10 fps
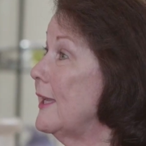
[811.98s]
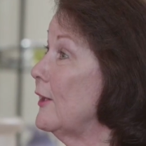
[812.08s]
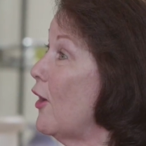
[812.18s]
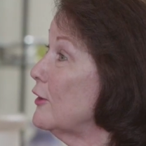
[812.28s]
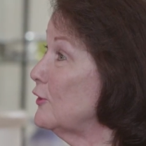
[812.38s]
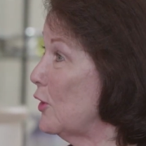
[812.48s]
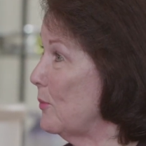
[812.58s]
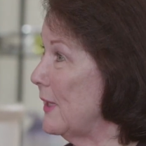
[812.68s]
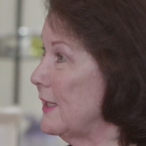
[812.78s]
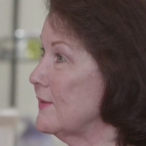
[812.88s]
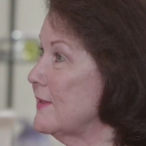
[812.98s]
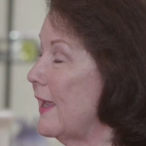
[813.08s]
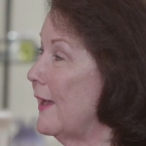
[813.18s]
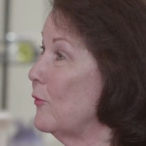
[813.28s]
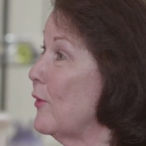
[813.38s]
it also means
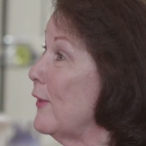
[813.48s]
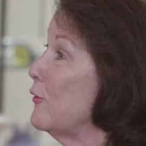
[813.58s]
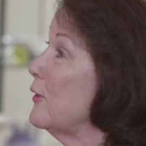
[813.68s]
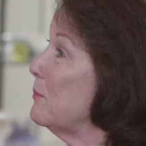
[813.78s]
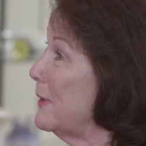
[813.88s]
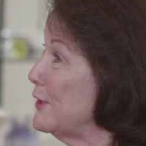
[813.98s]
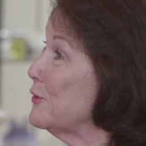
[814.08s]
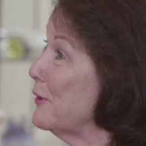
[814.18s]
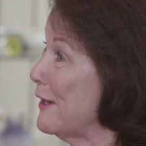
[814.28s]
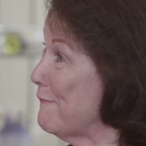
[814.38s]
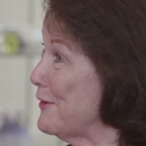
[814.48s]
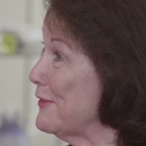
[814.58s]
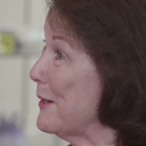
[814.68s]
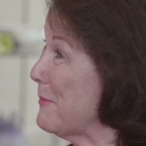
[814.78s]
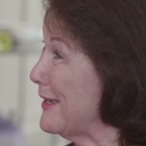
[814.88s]
that rather than me doing
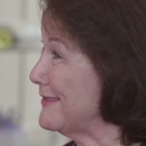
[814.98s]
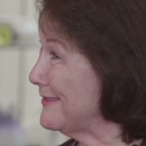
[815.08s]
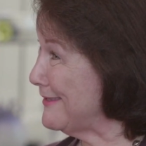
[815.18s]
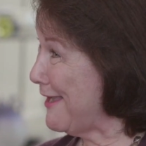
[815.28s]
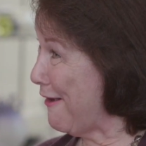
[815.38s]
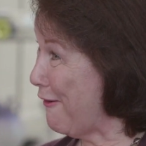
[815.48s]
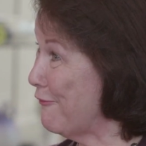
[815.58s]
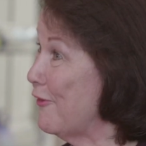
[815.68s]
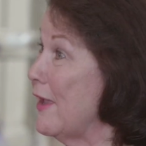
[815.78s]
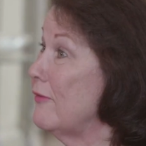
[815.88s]
everything myself,